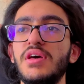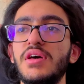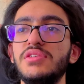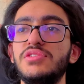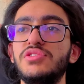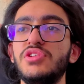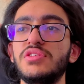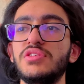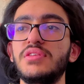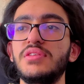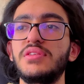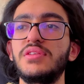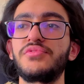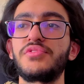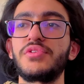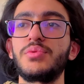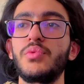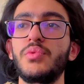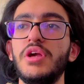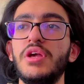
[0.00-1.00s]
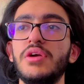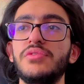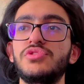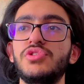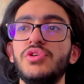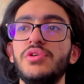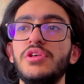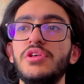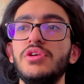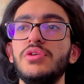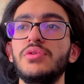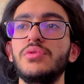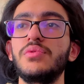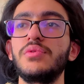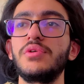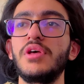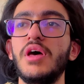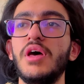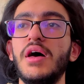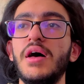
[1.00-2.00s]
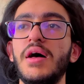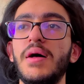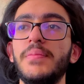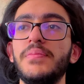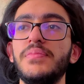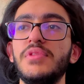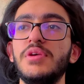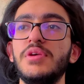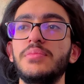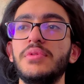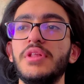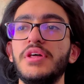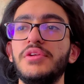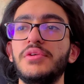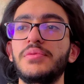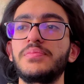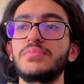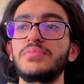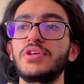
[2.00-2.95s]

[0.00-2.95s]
It's just a different way of showing you in Blender.